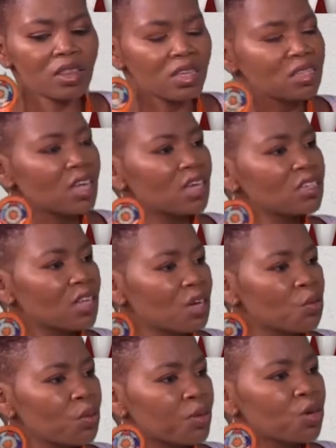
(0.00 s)
the science
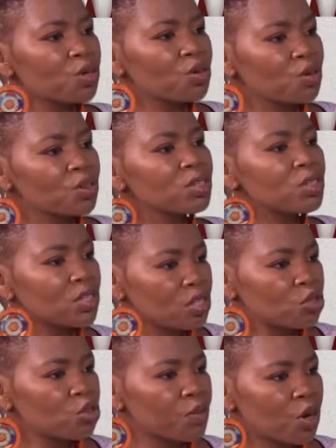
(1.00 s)
that we produce
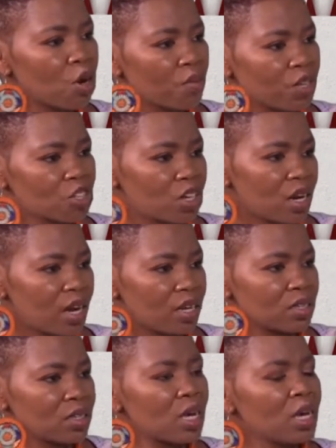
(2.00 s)
needs to be
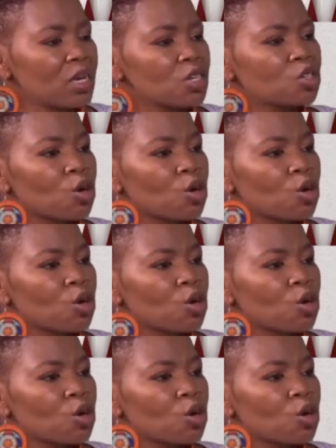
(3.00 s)
commercialized.